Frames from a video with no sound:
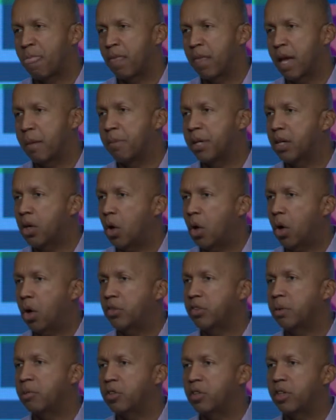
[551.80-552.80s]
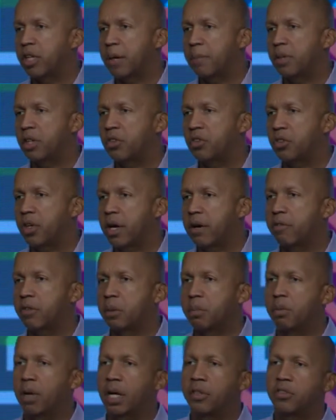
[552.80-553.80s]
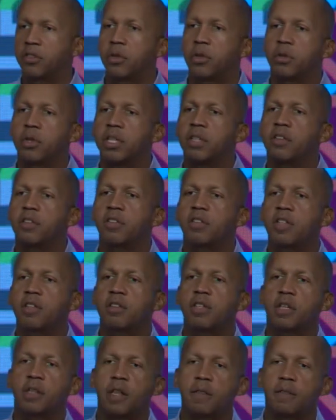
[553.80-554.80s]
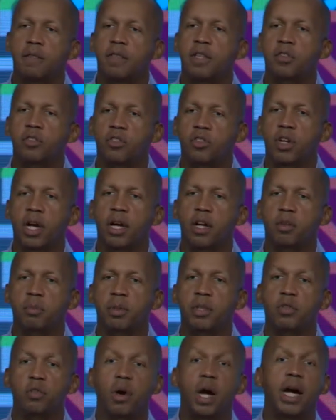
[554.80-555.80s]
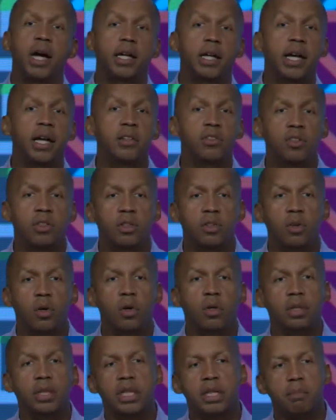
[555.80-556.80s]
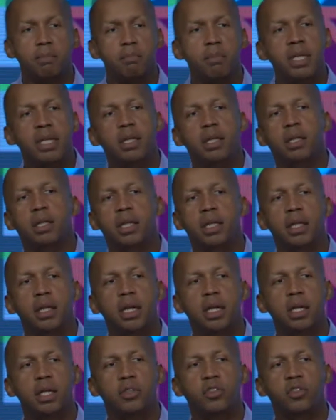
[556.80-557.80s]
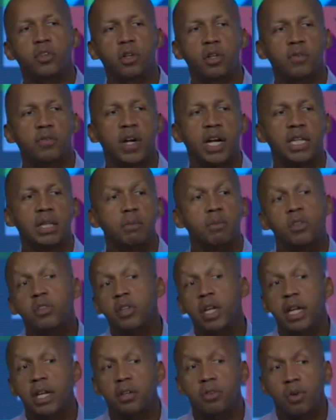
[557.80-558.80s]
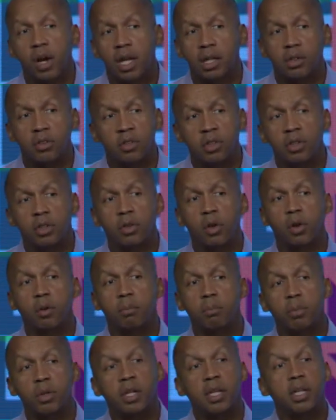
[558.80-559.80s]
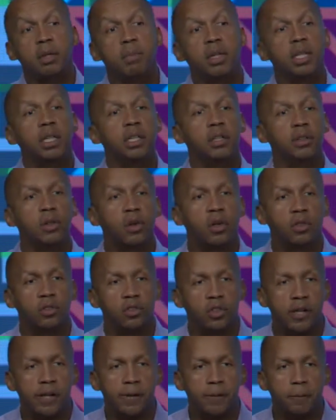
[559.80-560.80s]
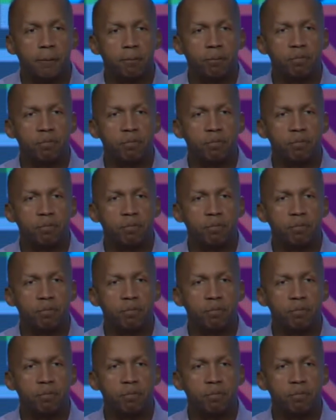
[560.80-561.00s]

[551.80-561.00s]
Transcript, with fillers: And because he was a deputy sheriff, the prosecutor insisted that this child be tried as an adult, and they immediately certified him to stand trial as an adult and put him in the adult jail.